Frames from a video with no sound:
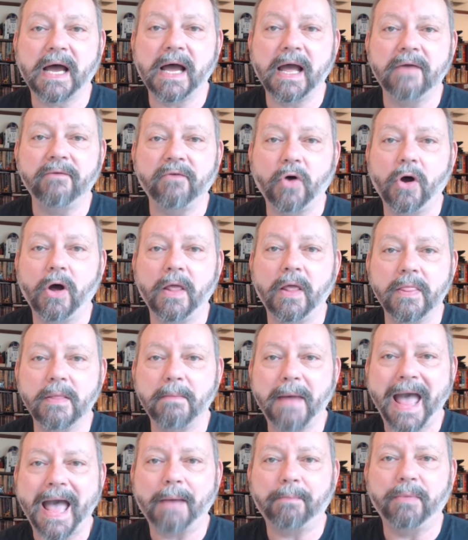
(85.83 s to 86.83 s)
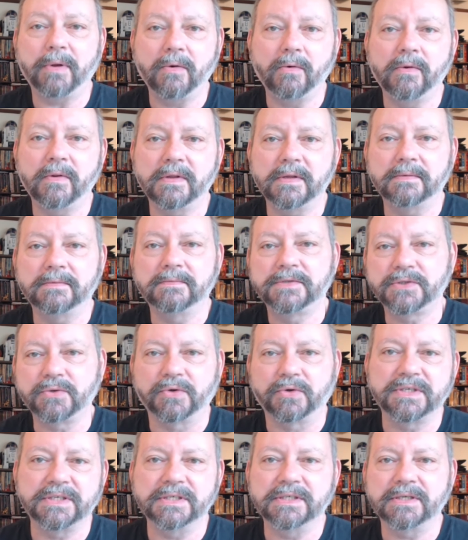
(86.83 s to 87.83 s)
dive on the map and the
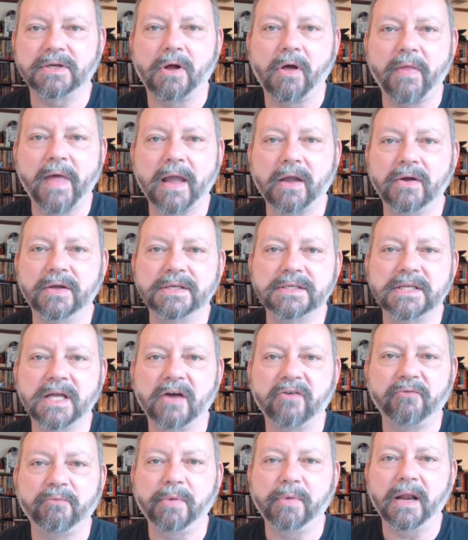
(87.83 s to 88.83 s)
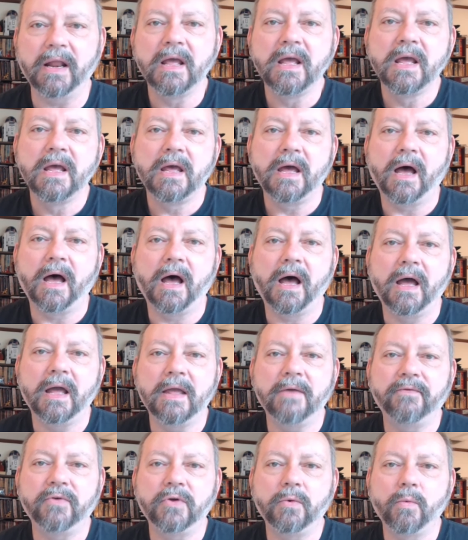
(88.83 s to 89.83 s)
sources and all that good stuff. But uh,
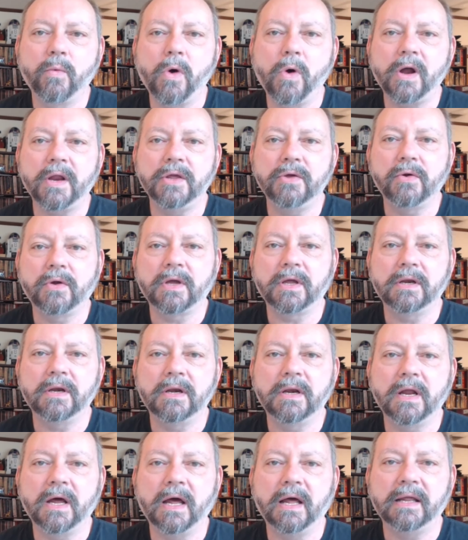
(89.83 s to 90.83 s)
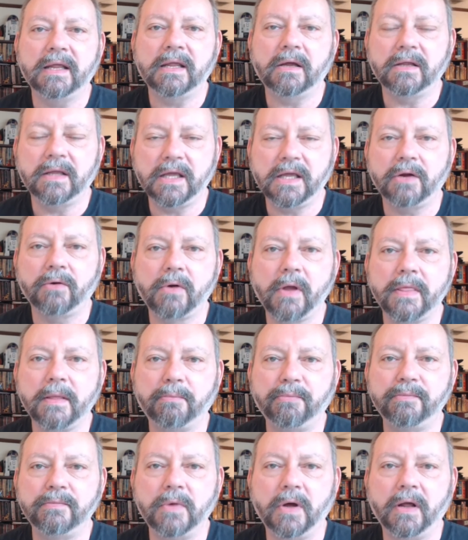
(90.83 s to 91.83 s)
if you want, you can uh, here on
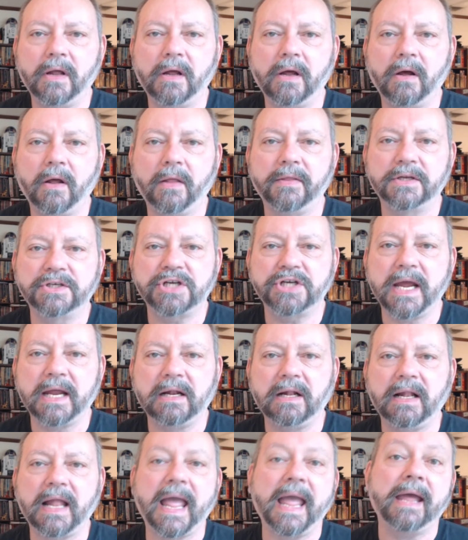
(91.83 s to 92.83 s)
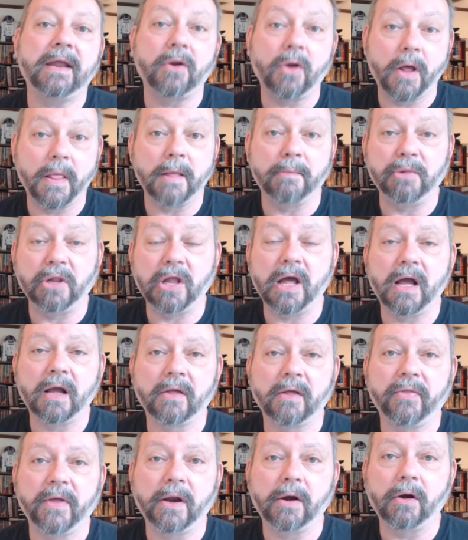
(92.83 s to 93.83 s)
the, uh, on the channel and on the
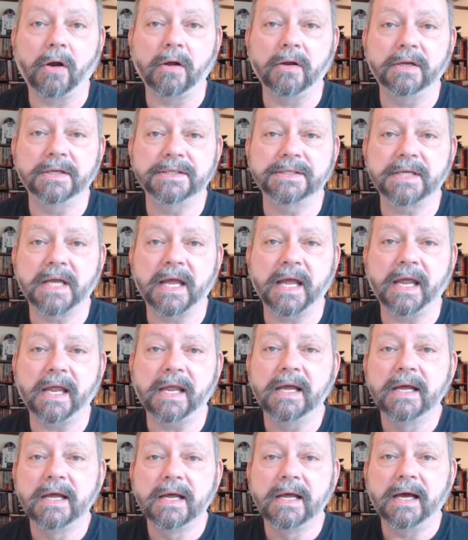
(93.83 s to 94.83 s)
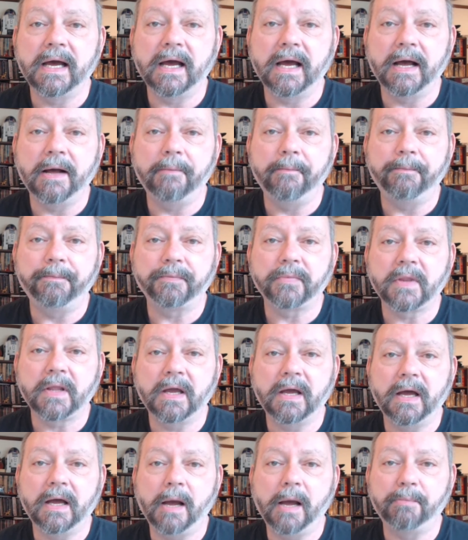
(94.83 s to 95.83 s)
blog, there is a, um,
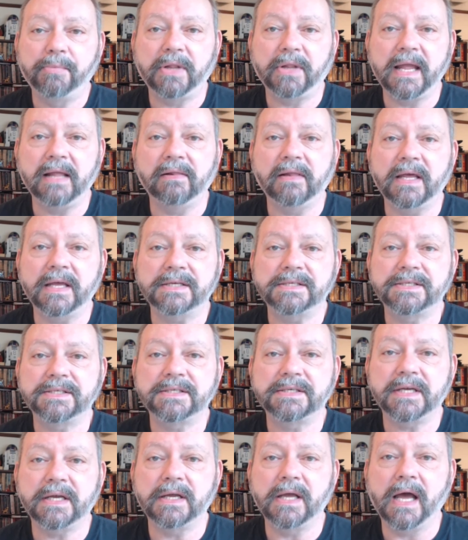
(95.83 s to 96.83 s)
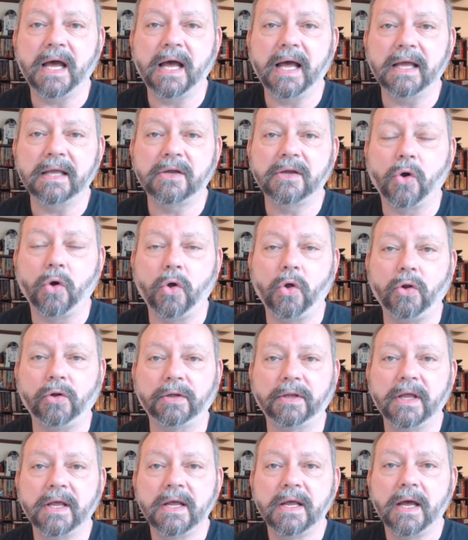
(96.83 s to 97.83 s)
a playlist uh,
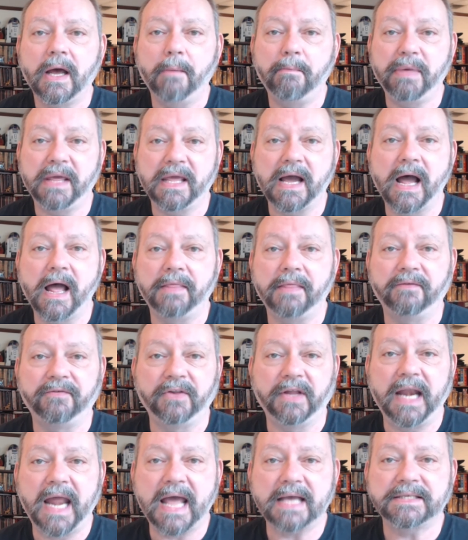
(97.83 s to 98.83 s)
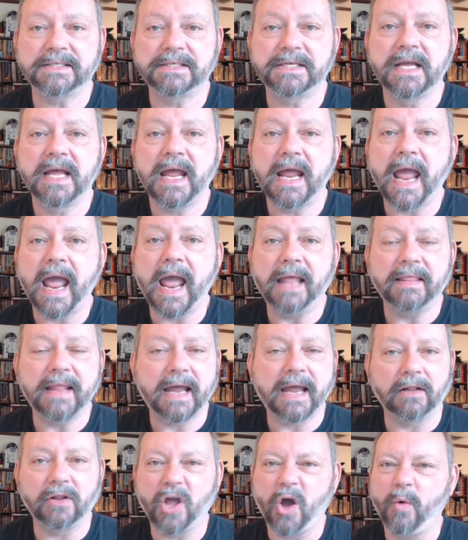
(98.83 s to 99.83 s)
called uh, Beyond the Flanaess, and
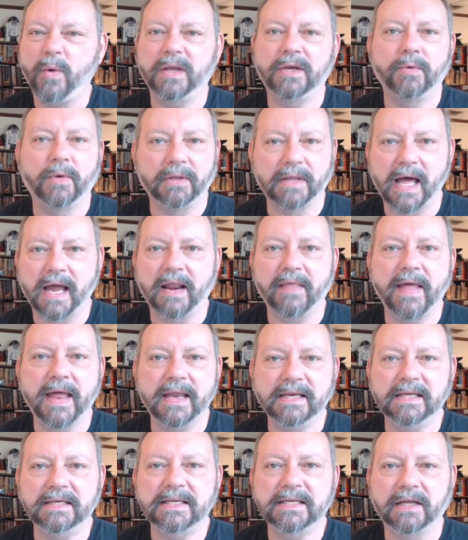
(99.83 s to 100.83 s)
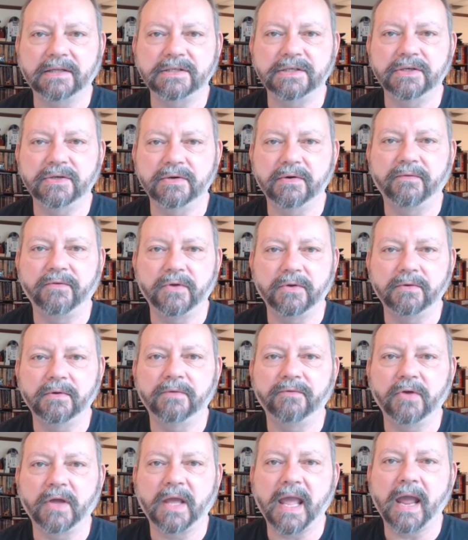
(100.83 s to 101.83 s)
that'll go into a lot of that detail too if you
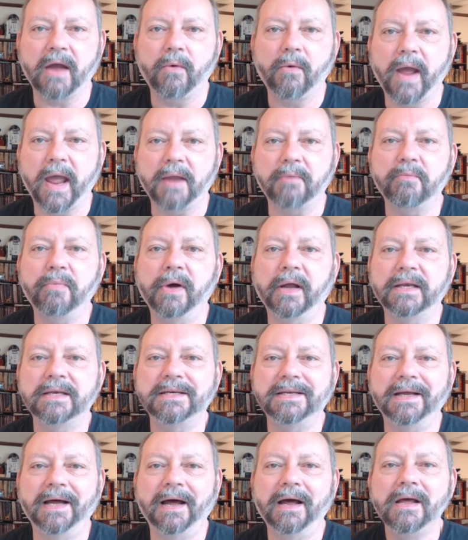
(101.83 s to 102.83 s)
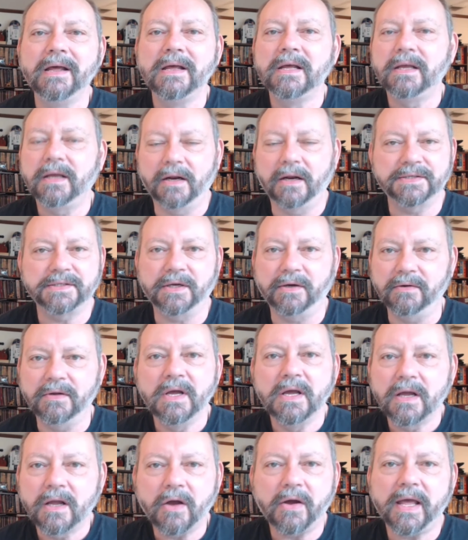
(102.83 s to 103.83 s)
if you can't wait. But uh, you know, so
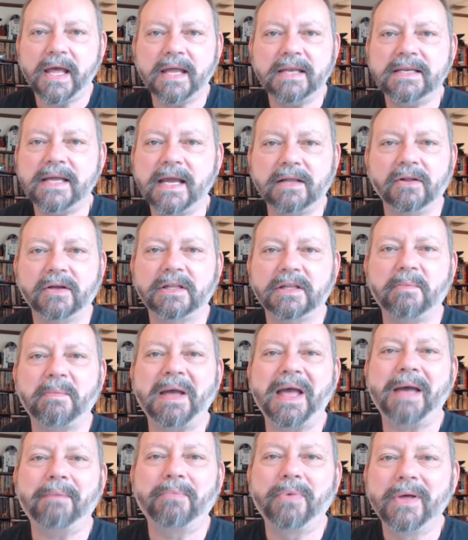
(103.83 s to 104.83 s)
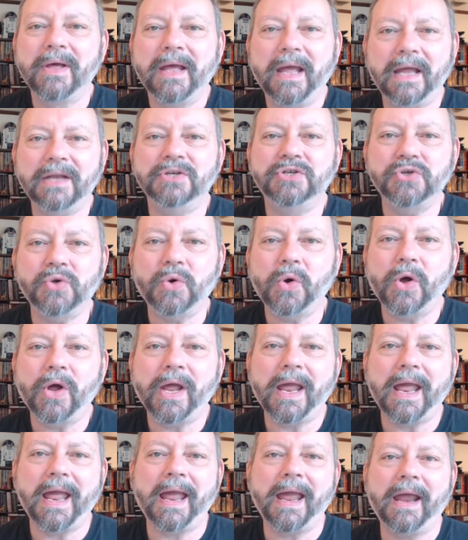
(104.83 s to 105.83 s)
go ahead, take a look at the map,
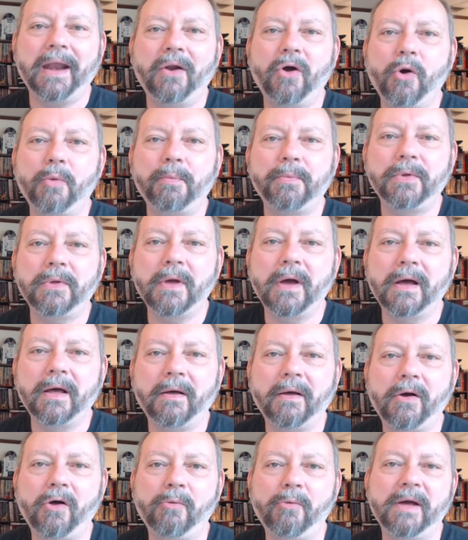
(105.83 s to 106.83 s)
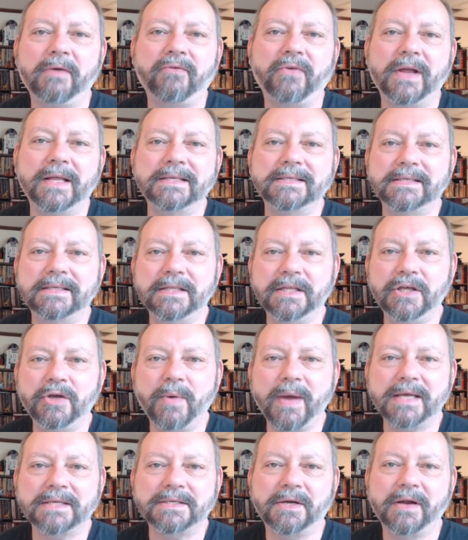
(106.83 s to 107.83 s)
enjoy, and hope uh, all my friends in the
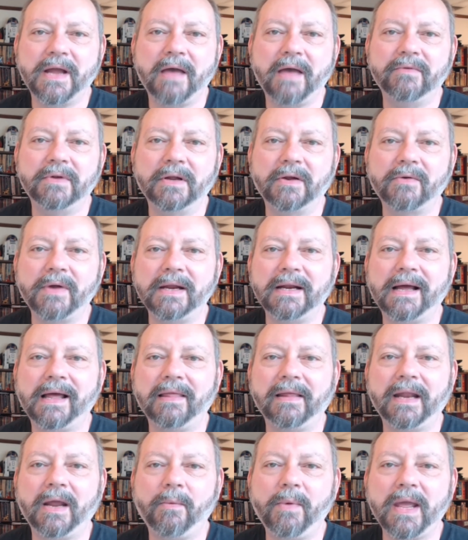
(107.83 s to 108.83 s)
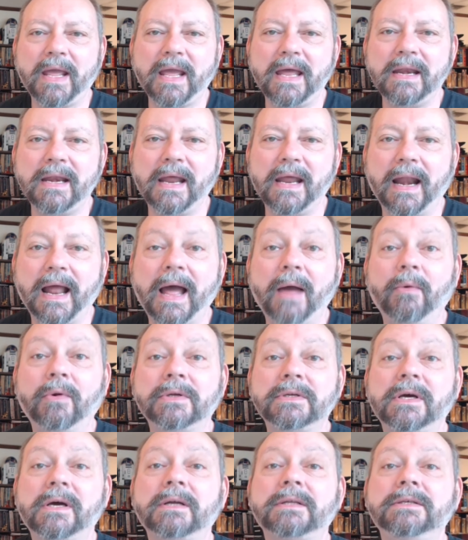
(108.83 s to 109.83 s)
U S are having a great holiday weekend. And I
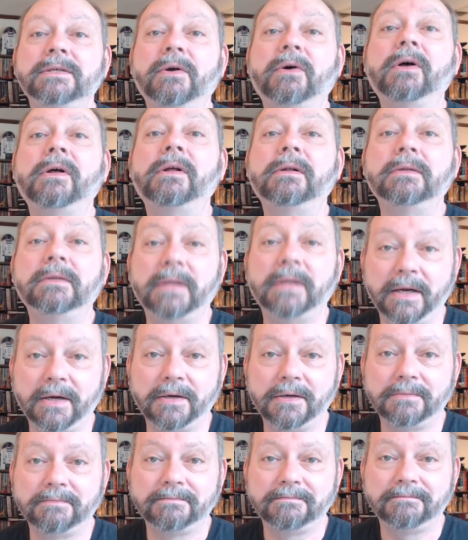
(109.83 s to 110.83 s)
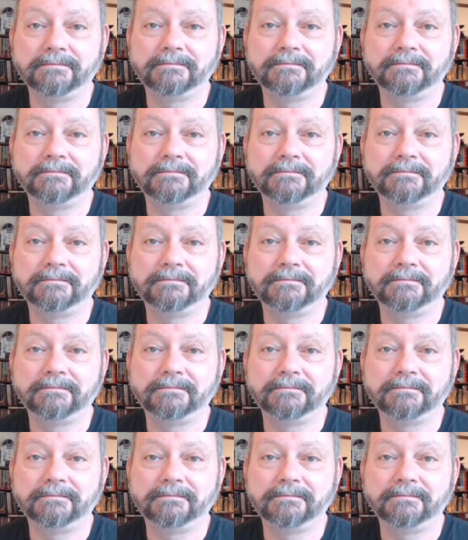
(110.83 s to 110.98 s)
will talk to you all later.